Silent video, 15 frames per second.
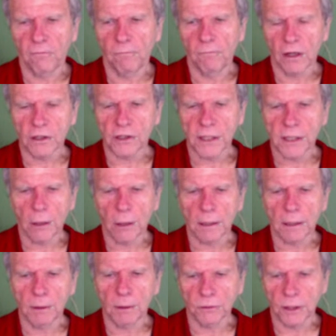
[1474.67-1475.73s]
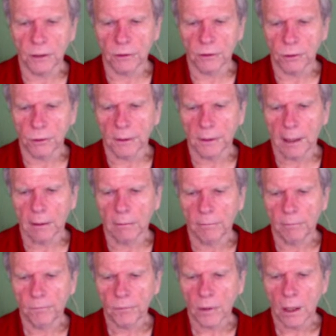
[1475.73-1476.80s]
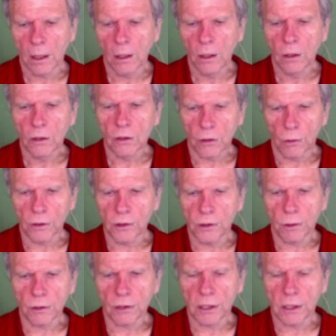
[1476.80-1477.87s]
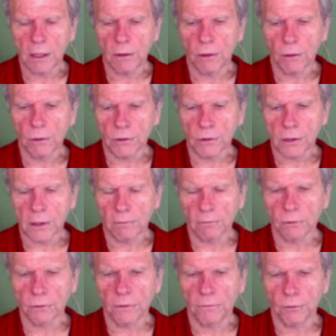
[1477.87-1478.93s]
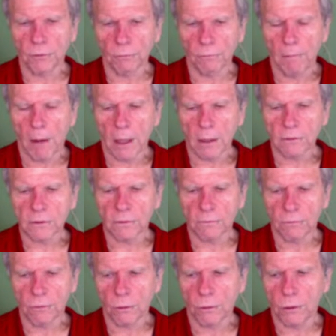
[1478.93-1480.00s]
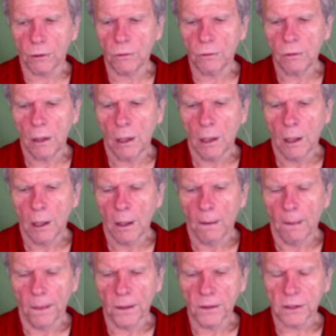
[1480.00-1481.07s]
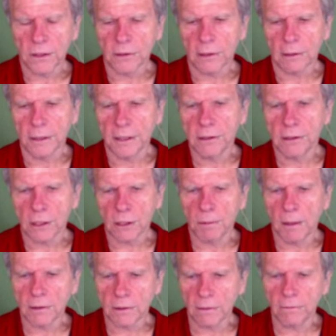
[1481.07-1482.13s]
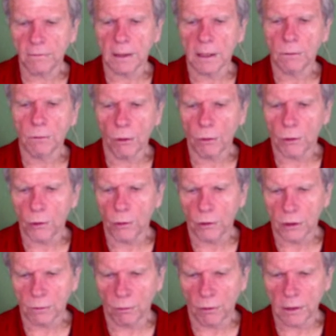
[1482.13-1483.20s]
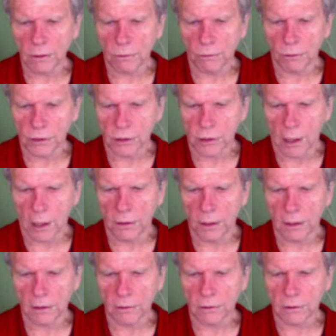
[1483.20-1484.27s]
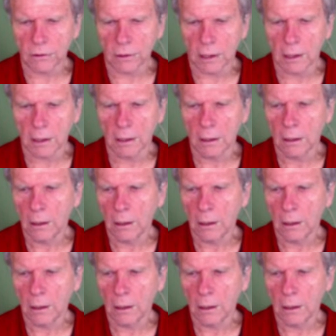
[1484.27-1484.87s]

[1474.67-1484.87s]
functionality built into it now. So as you can see, there's several different models of Roku. This is the least expensive, the Roku Express, which I think this is a